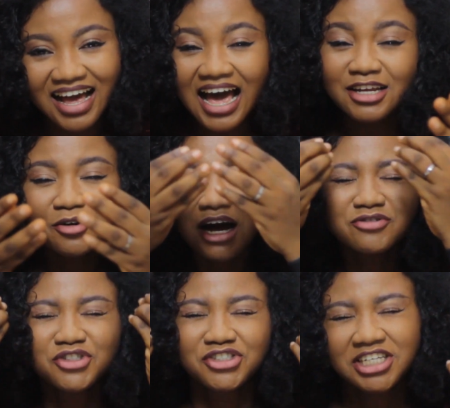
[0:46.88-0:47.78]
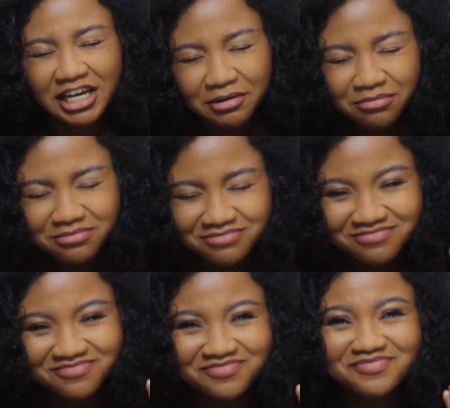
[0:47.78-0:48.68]
I don't have shame,
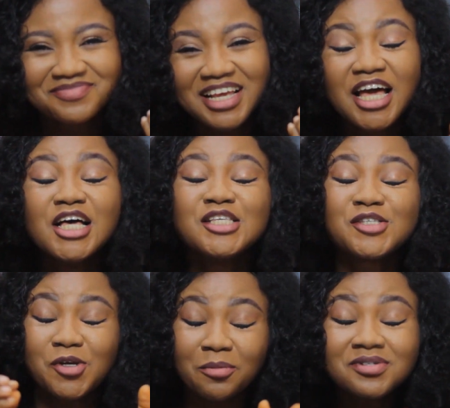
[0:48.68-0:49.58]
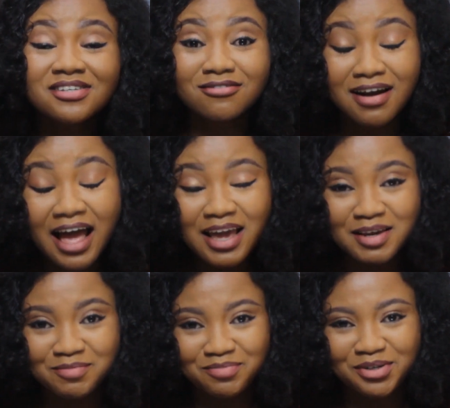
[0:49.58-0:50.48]

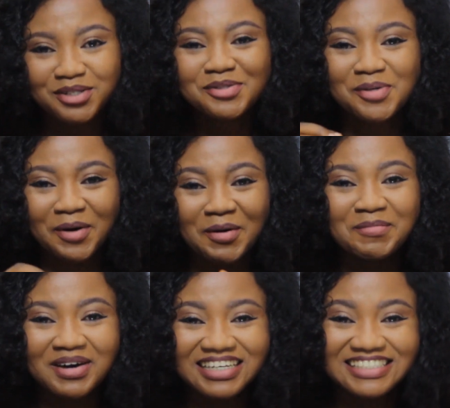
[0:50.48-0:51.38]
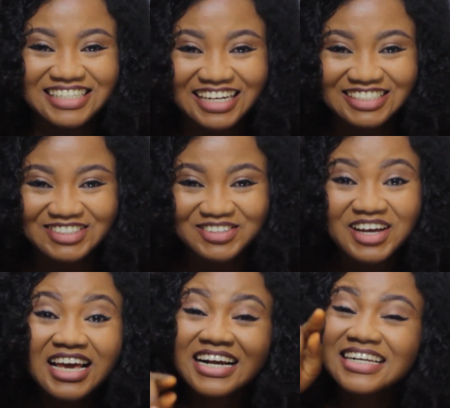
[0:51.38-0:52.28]
subscribe to my channel,
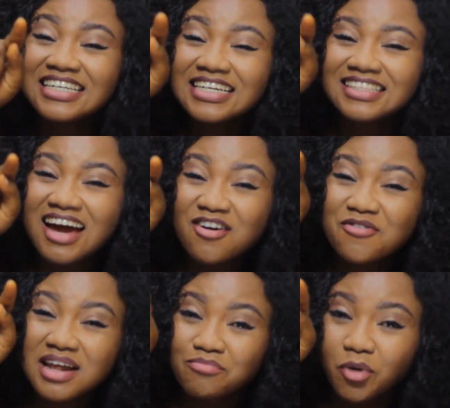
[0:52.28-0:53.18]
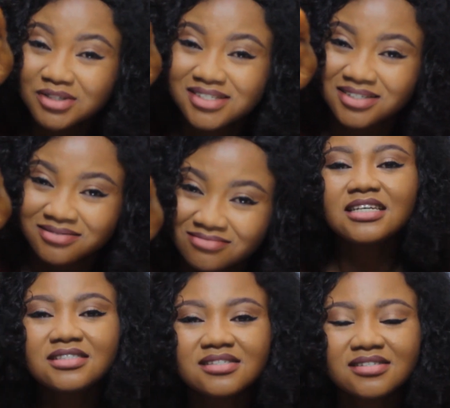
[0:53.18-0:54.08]
click that red button,
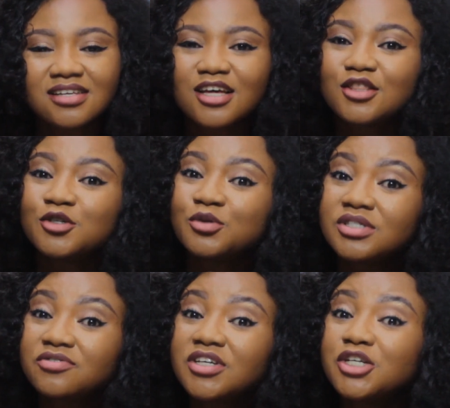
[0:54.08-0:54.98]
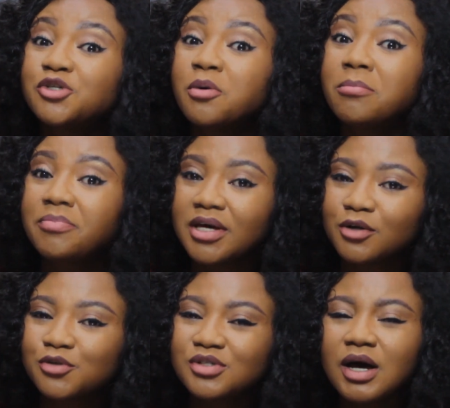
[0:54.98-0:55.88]
hit the notification
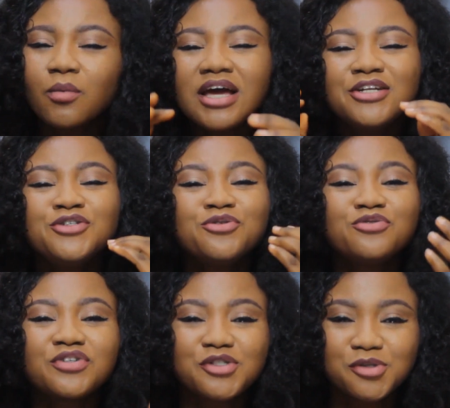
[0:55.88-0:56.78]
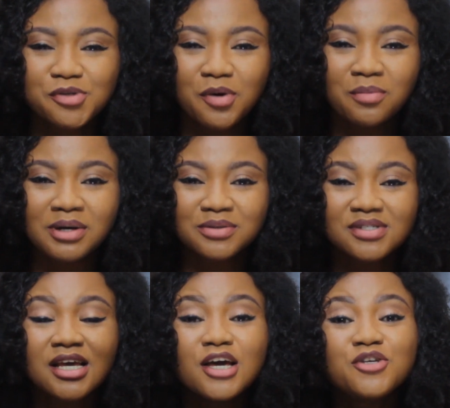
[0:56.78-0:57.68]
bell so that when new videos come out,
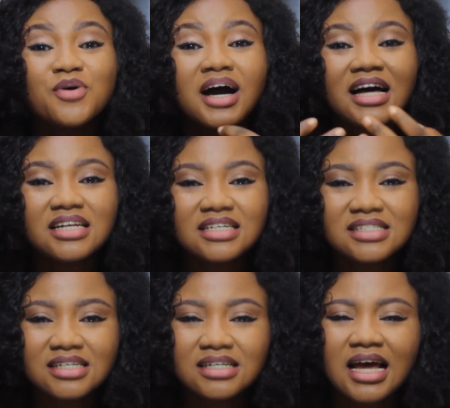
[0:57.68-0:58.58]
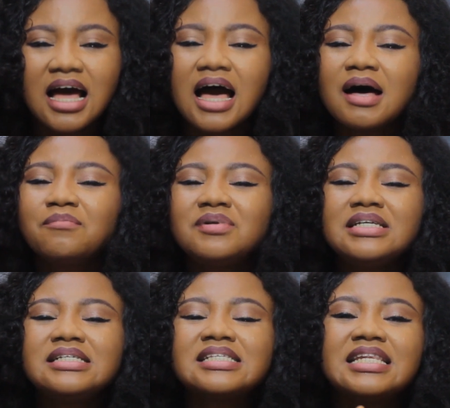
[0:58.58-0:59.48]
you are alerted. And
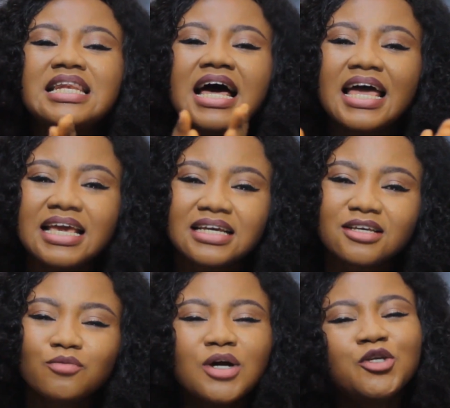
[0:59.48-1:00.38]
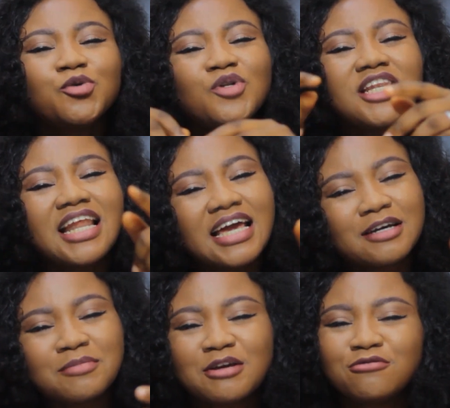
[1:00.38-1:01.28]
please like. When you like
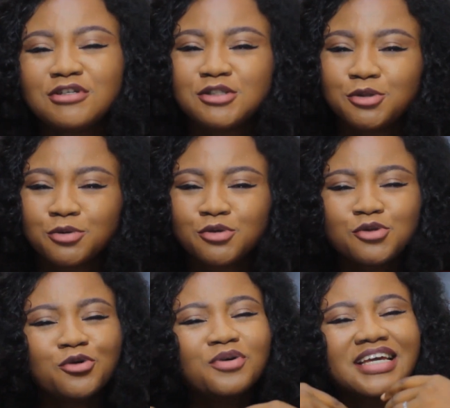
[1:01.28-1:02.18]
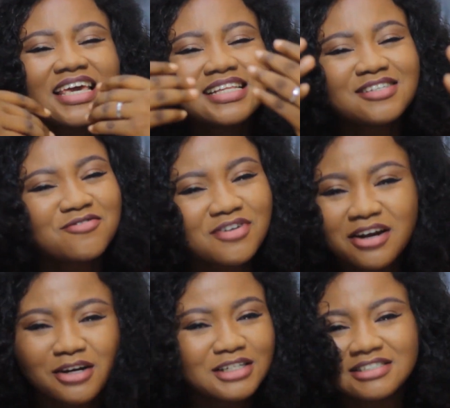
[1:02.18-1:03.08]
my videos, you don't get a
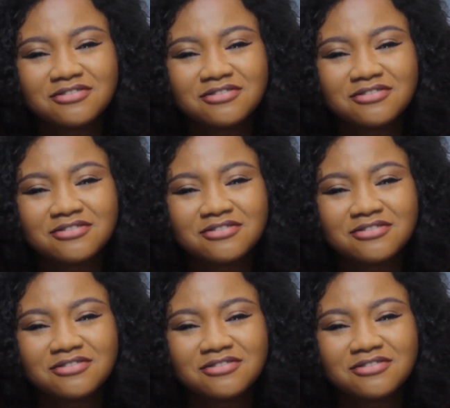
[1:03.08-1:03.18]
viral